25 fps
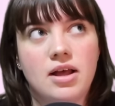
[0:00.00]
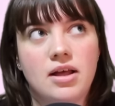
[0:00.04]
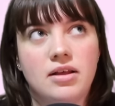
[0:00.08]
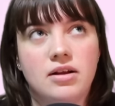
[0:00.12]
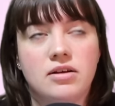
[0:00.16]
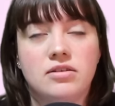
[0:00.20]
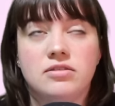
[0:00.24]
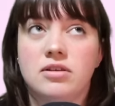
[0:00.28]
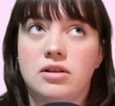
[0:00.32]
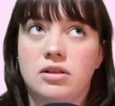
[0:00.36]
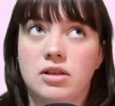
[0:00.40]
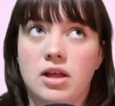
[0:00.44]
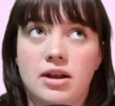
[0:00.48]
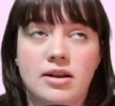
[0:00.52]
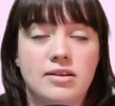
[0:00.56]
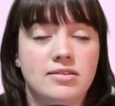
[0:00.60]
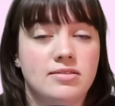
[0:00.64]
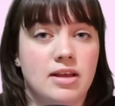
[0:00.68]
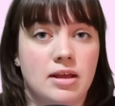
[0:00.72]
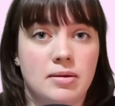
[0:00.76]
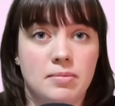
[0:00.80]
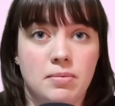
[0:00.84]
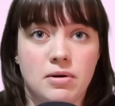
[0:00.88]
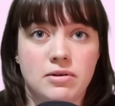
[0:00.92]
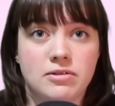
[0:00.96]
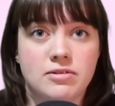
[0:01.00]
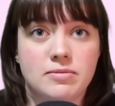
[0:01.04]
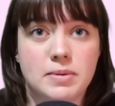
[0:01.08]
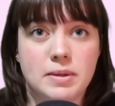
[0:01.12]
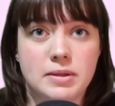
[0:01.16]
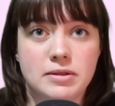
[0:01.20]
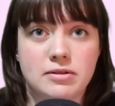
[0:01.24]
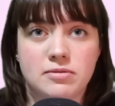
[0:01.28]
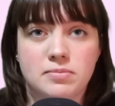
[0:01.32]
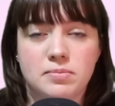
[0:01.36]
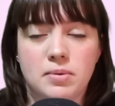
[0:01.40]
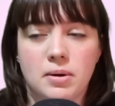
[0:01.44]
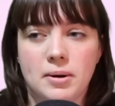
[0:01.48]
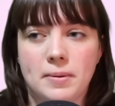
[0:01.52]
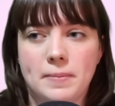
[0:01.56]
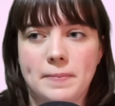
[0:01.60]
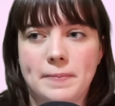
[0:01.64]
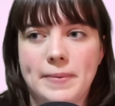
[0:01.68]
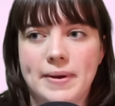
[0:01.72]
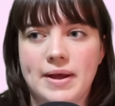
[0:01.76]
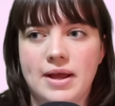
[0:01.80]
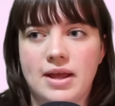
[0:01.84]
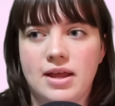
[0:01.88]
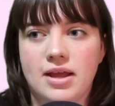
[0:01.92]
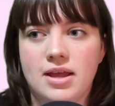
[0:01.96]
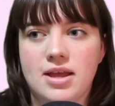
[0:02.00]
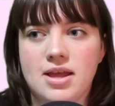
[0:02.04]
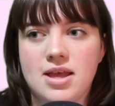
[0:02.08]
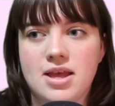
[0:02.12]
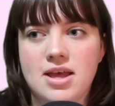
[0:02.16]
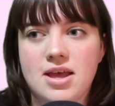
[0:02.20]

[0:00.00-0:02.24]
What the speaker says: there's a lot of sad parts about this part, but